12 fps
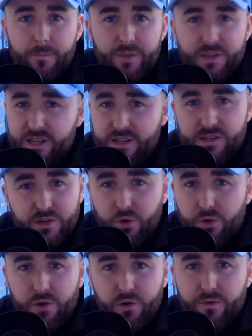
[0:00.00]
This isn't
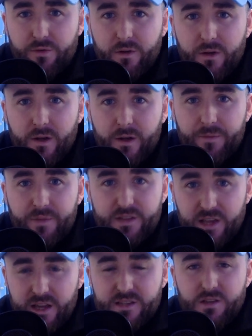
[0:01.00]
good enough.
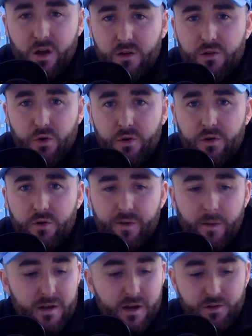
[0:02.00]
This is not good enough.
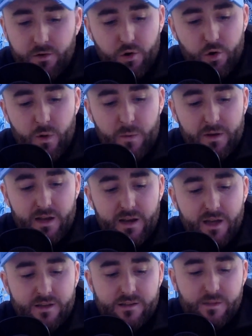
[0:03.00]
I mean, I don't know who we play
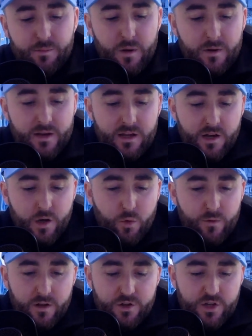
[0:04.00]
next in the Premier League. I know
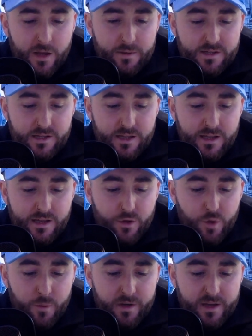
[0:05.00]
we've got Champions League now
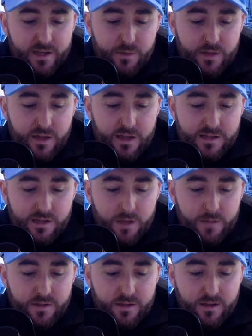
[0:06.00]
coming next week against
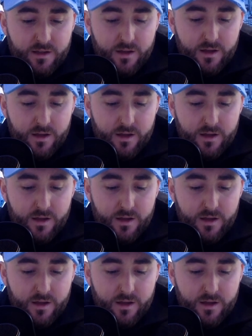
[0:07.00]
Leipzig.